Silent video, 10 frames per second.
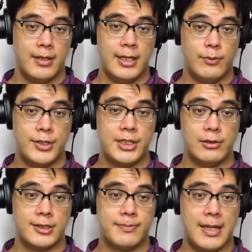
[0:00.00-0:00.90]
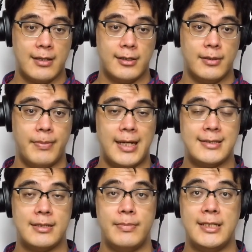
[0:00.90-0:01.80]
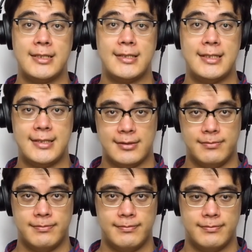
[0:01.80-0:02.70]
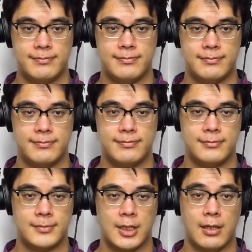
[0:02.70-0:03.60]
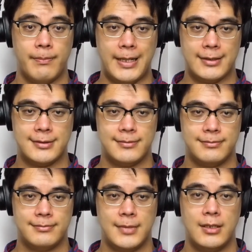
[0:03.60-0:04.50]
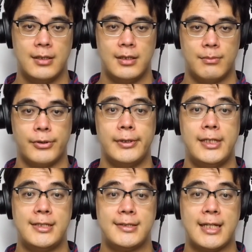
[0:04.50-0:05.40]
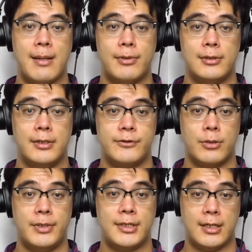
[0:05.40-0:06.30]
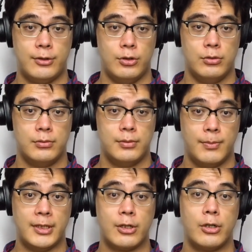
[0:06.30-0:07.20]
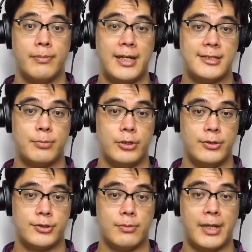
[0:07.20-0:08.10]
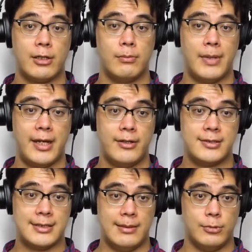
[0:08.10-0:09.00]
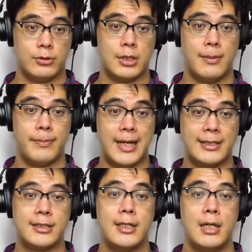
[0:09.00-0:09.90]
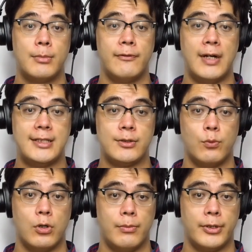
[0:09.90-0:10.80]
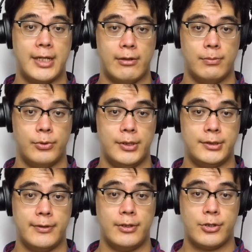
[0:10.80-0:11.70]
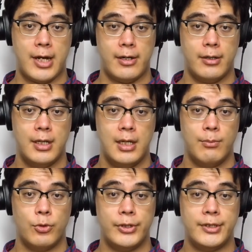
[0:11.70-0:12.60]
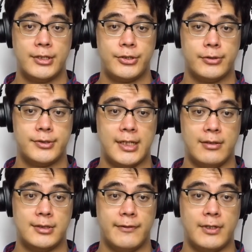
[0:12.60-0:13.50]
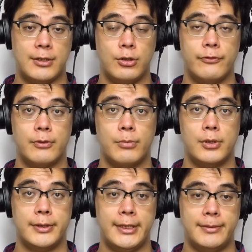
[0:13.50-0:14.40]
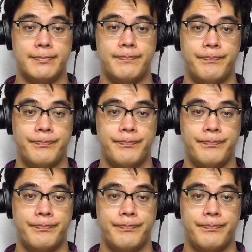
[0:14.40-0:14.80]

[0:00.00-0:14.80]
in which he looks back on the past Ibiza season. Kompakt Berlin is the capital of German techno, but Köln based producer Michael Mayer's label Kompakt provides a warmer counterpoint to the drier, more industrial sounds of techno from Berlin.